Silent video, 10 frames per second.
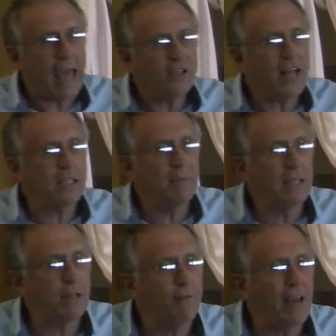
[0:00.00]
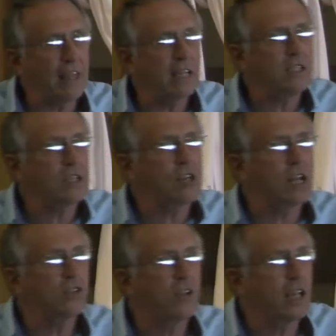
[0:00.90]
Actually, as a matter of fact, that is a
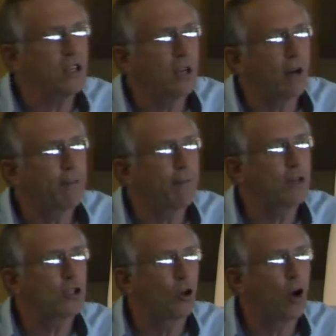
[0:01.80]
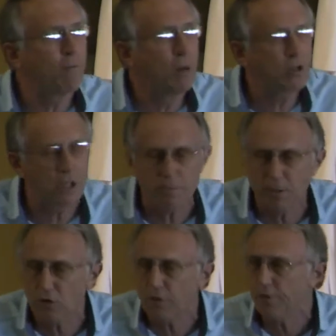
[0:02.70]
transgression of the first law of Moses.
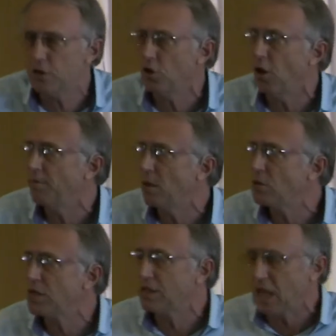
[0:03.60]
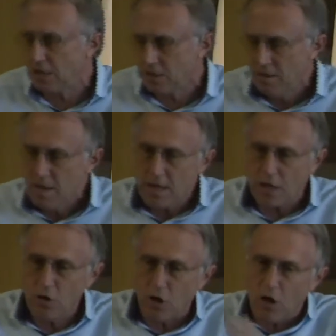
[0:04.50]
Because the first law of Moses says
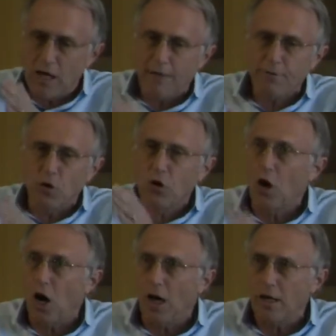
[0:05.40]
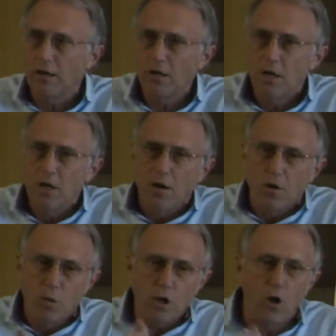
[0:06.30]
that you've got to love your God
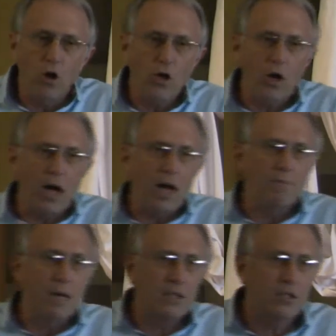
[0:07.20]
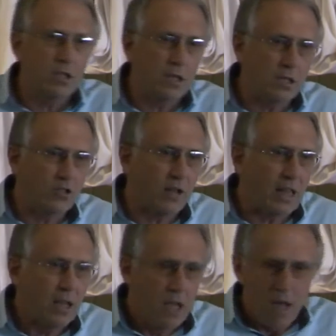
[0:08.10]
with all your heart, mind, and
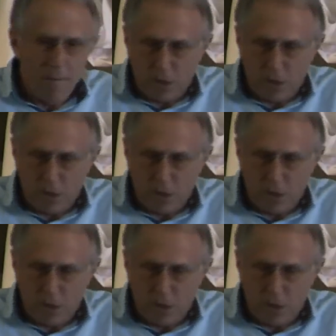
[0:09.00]
strength.